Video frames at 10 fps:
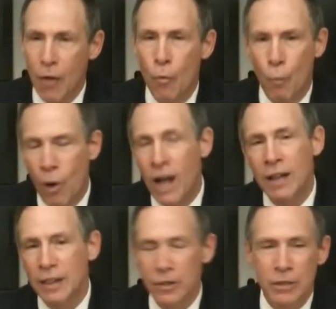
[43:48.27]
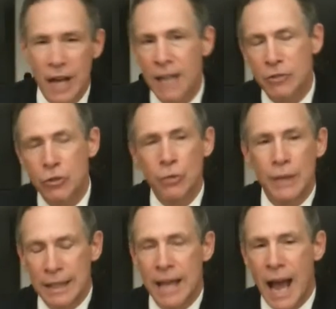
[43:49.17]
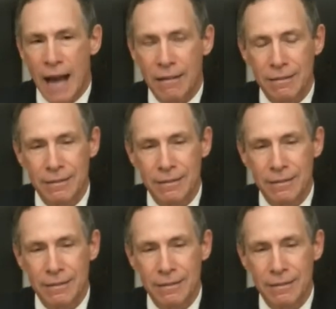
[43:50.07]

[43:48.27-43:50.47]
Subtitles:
While they're not doing that,